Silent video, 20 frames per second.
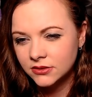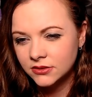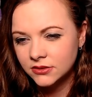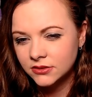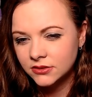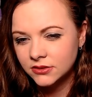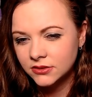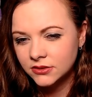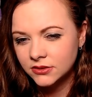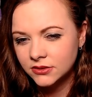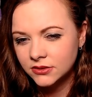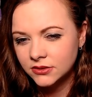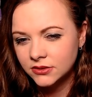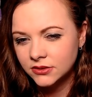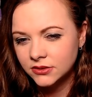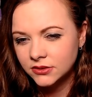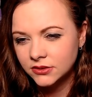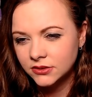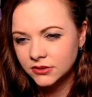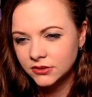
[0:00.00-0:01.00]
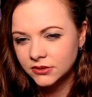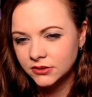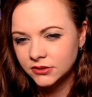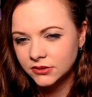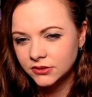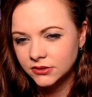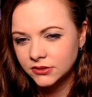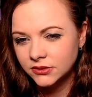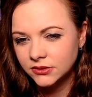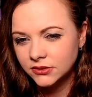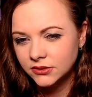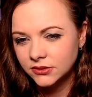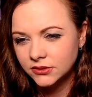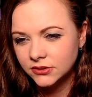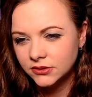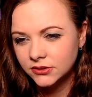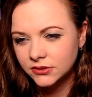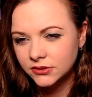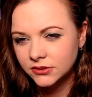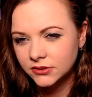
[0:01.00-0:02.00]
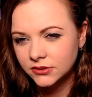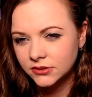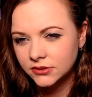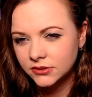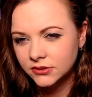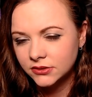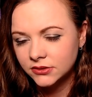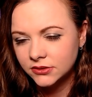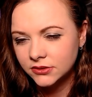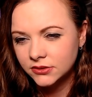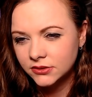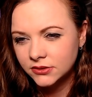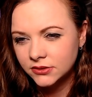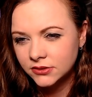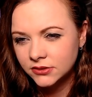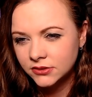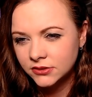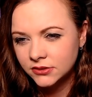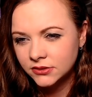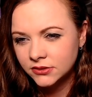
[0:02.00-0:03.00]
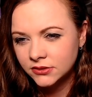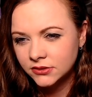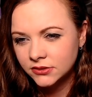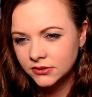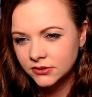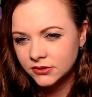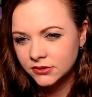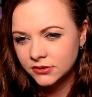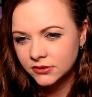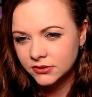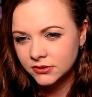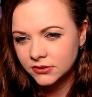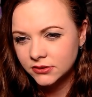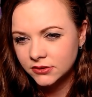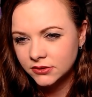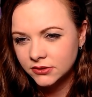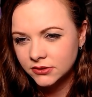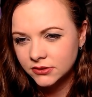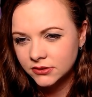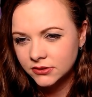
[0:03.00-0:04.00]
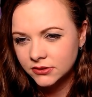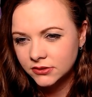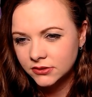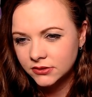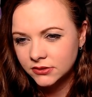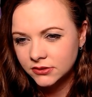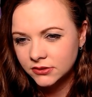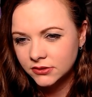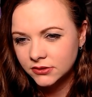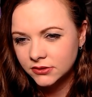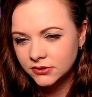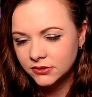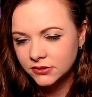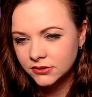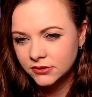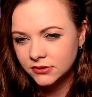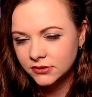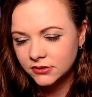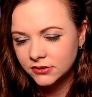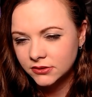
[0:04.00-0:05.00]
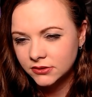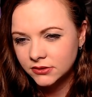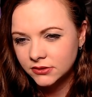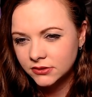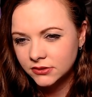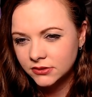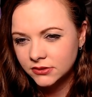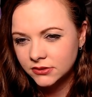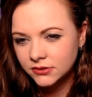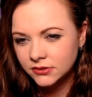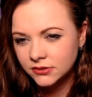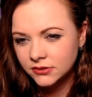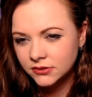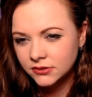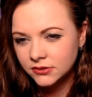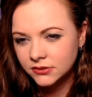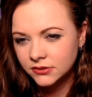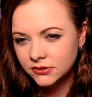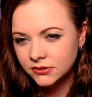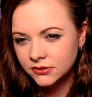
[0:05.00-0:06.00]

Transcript: This person isn't speaking.